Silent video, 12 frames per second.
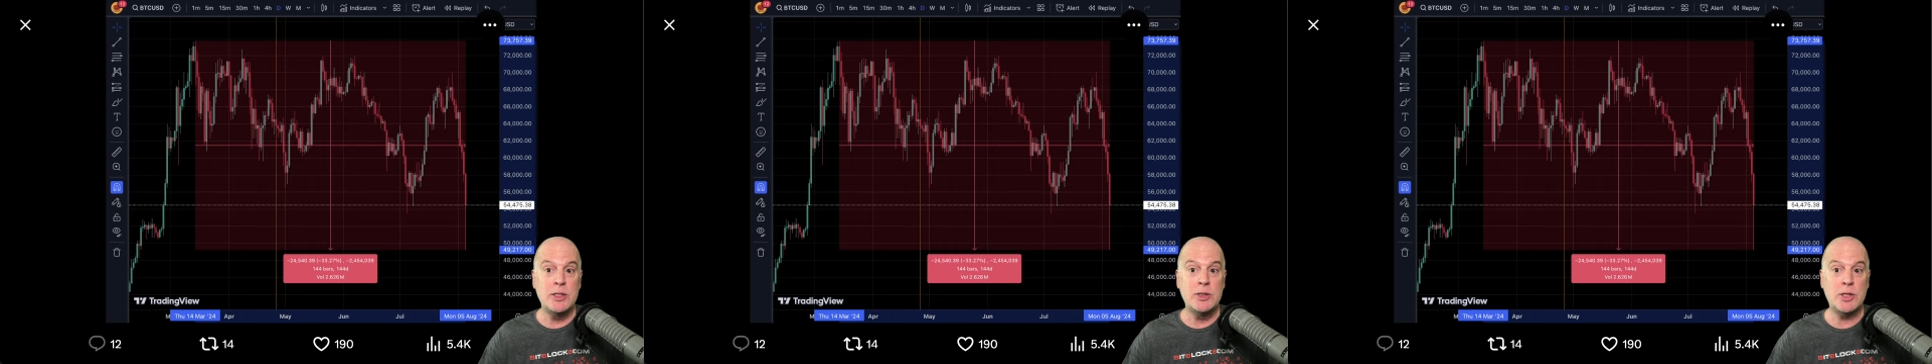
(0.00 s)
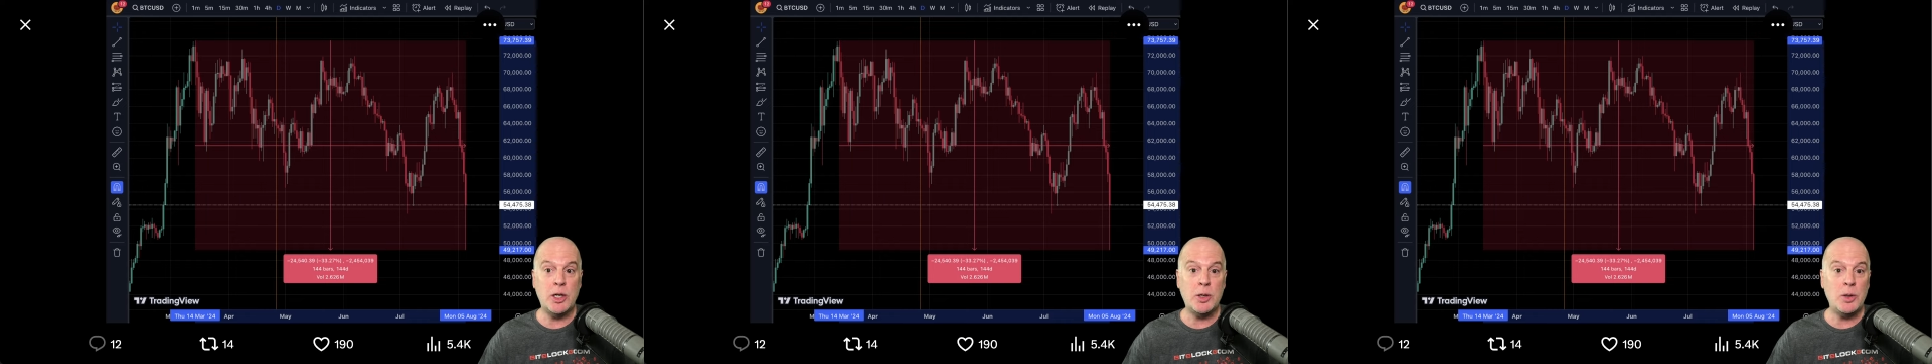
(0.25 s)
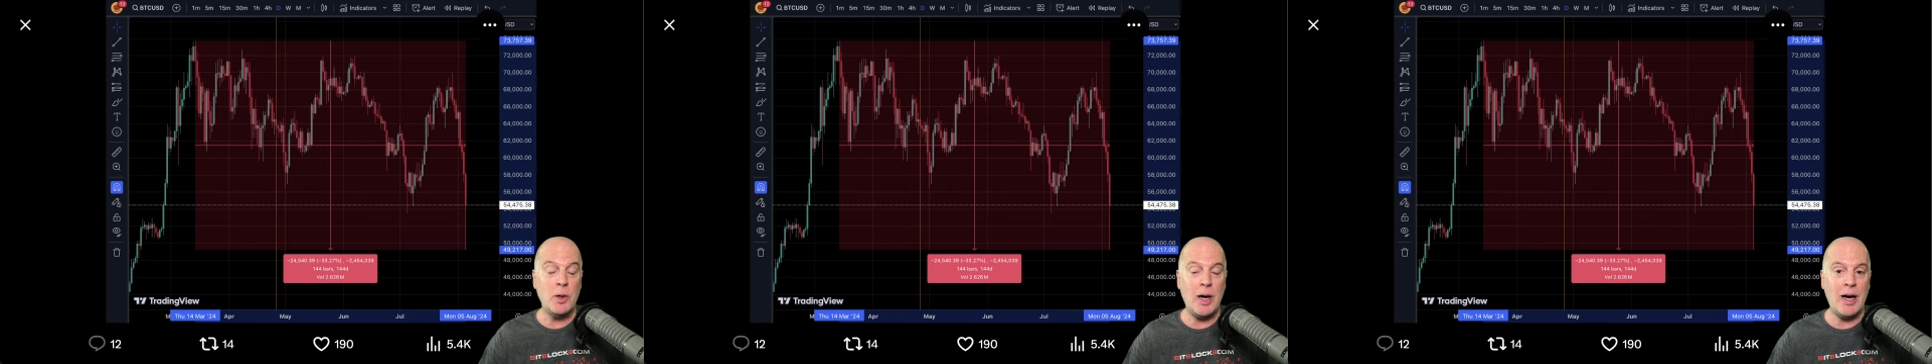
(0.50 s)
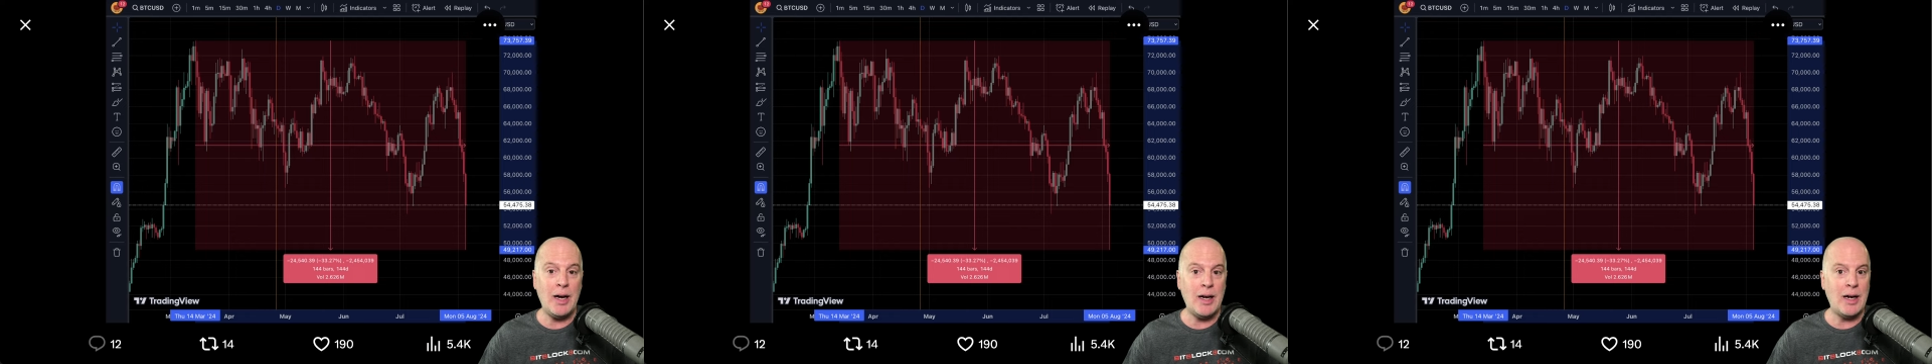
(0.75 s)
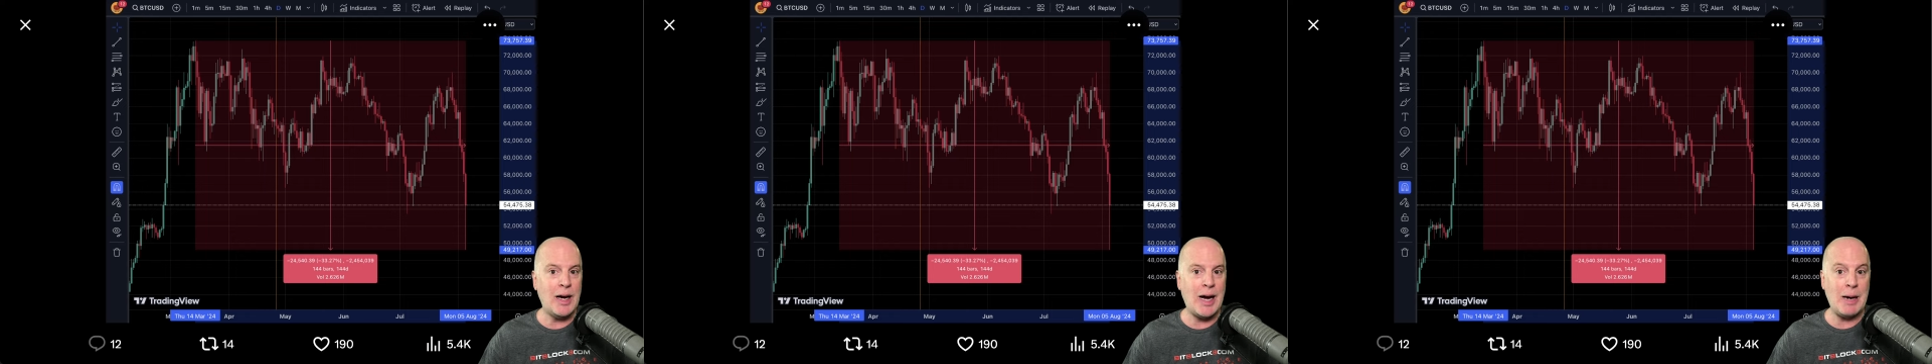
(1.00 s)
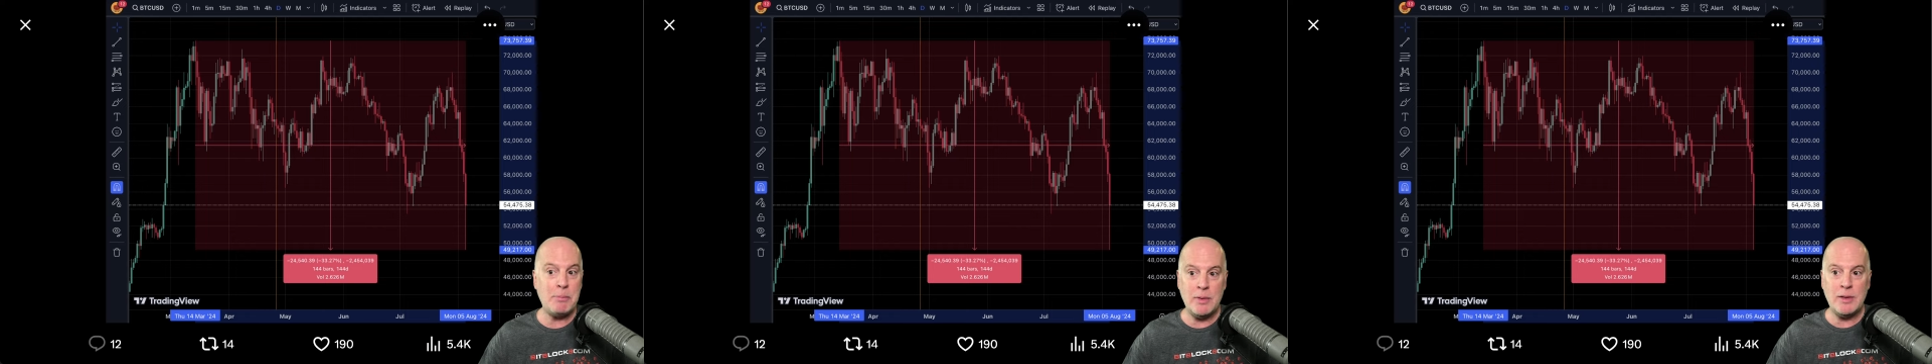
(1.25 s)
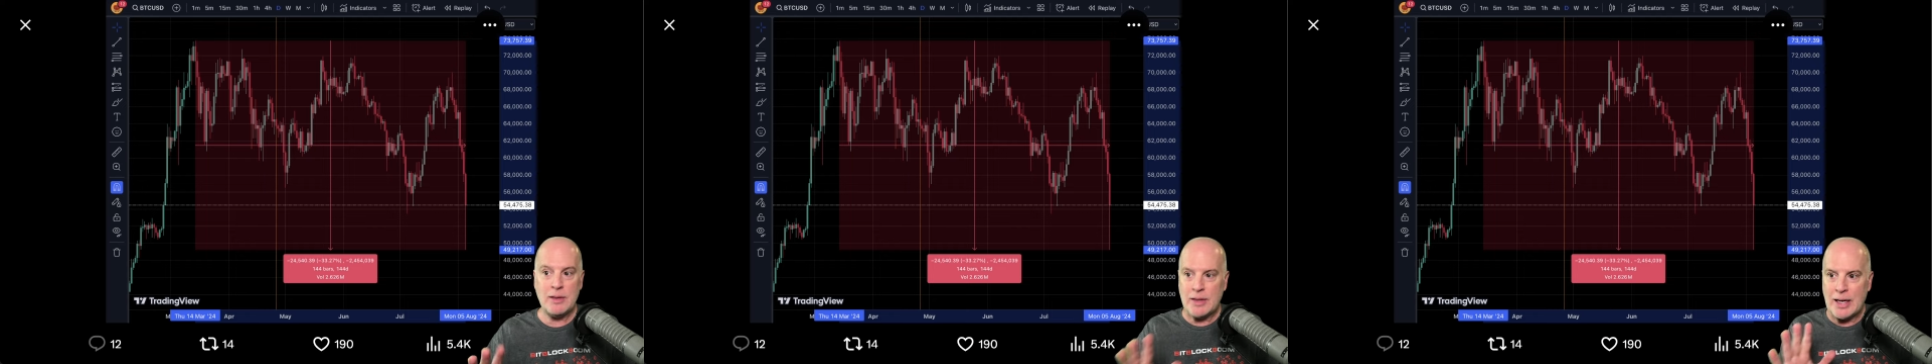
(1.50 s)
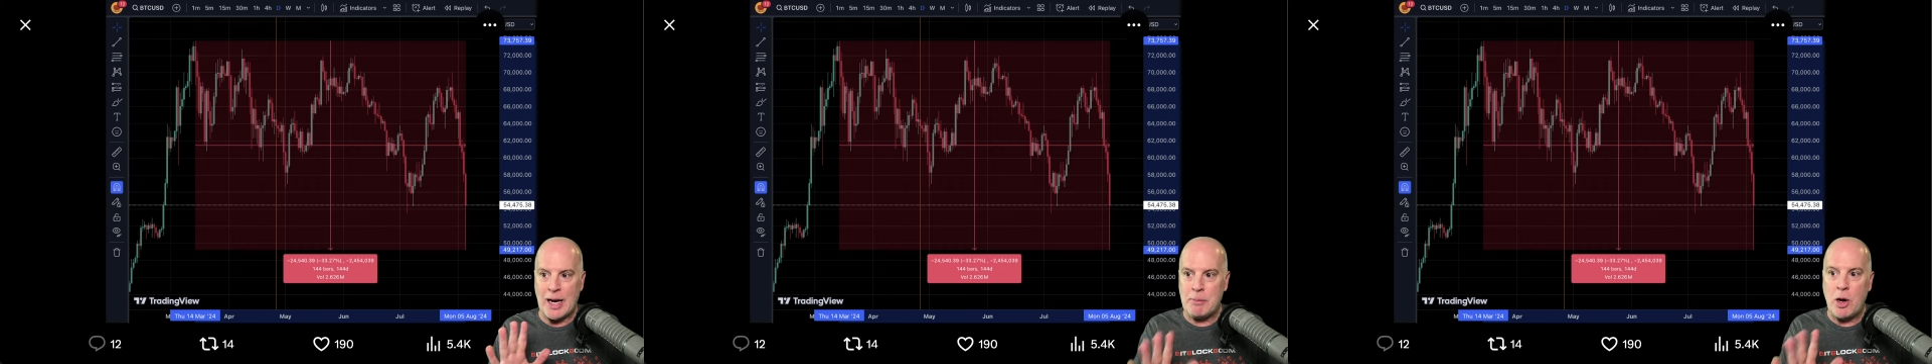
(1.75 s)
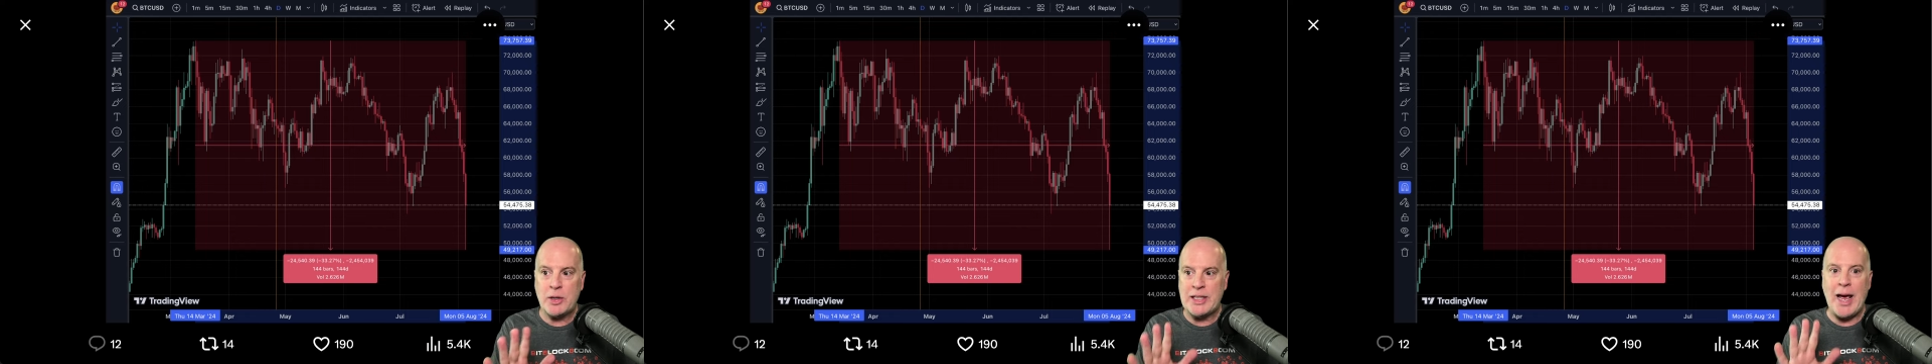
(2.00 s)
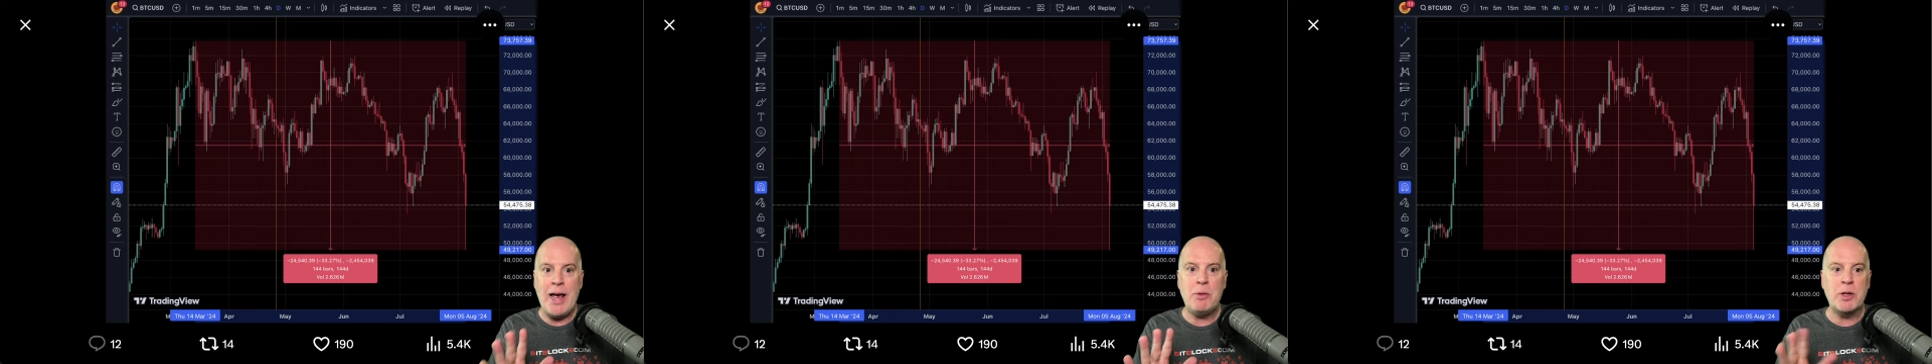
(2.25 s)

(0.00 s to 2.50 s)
So I'm okay